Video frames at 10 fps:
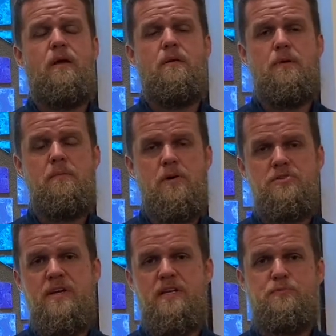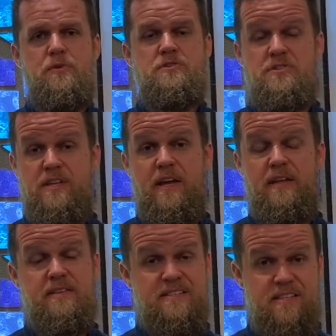But most experts are
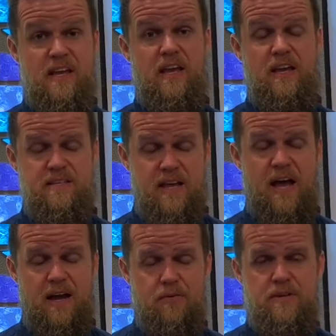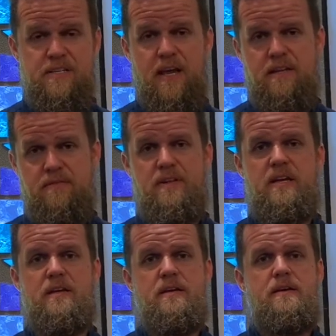saying that singing is a high-risk
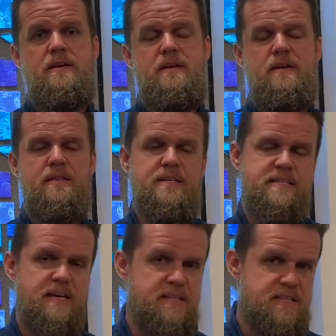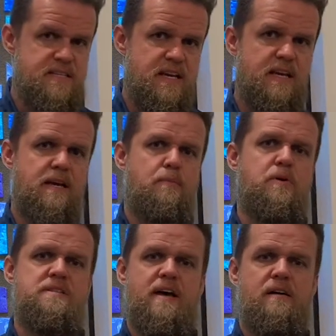activity. They say that singing
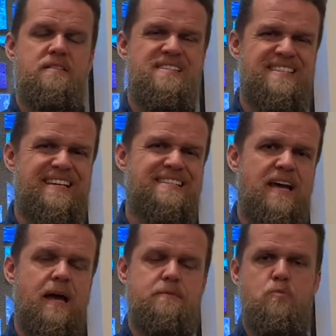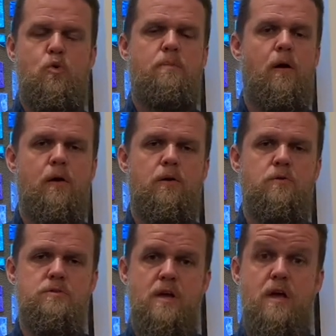puts out 6 times more
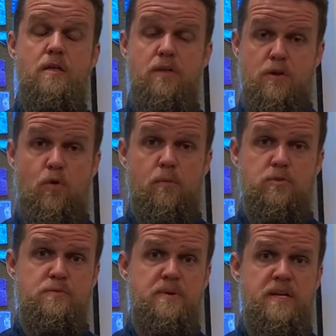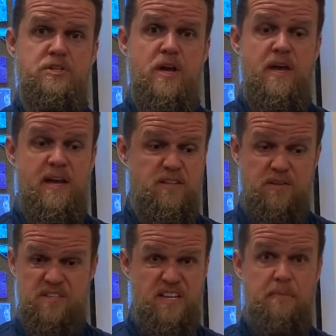particles than normal speech. It's on
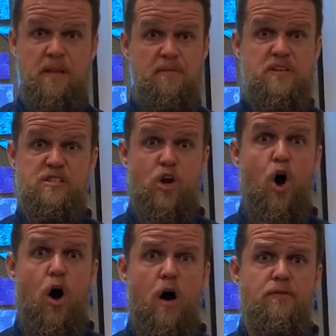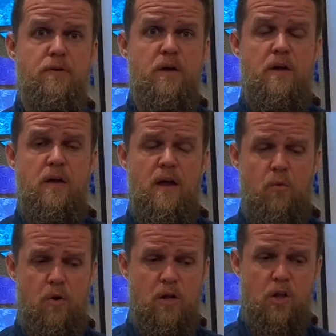the same level as a cough,
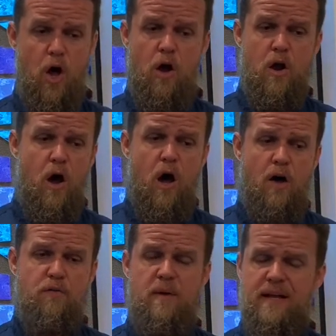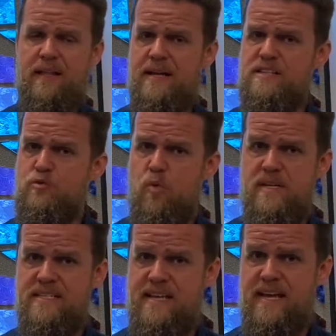and where a long cough might last
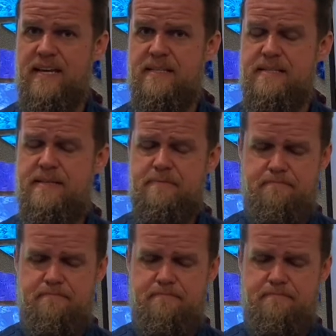20 seconds,